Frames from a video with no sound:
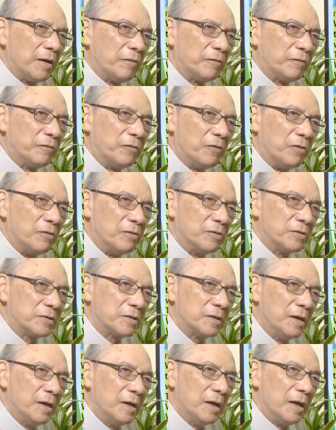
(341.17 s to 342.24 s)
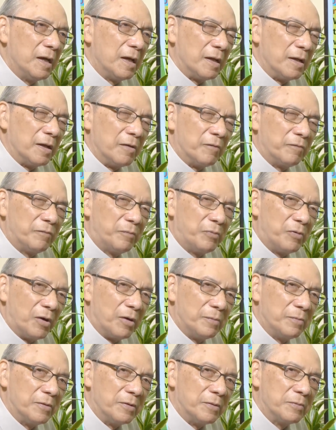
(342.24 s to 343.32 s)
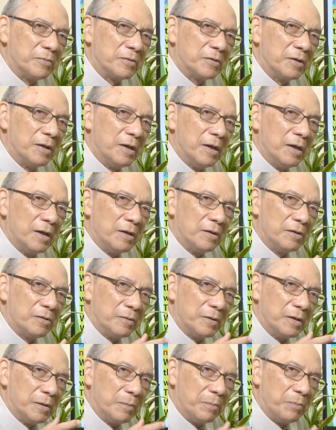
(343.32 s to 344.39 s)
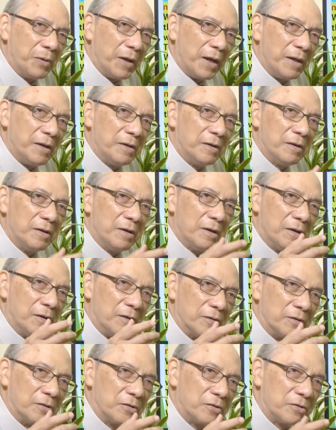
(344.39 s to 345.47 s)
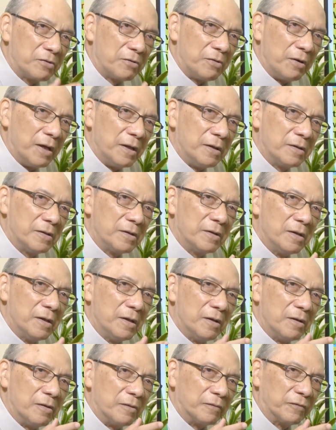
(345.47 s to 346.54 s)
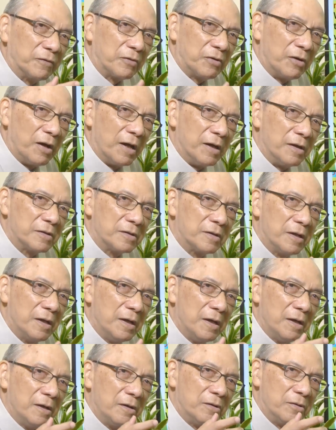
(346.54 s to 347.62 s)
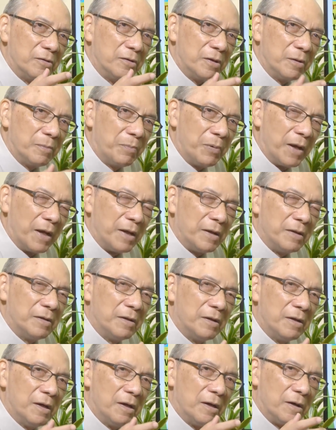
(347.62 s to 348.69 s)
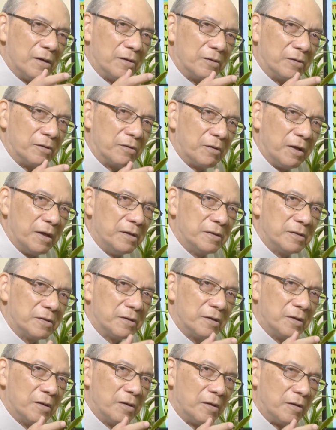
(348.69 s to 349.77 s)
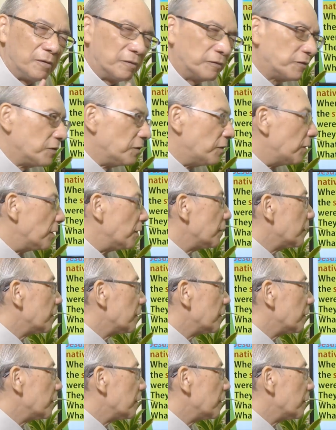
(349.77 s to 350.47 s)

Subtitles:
have faults and have problems, to depend on the strength of Christ, to depend on the grace of God.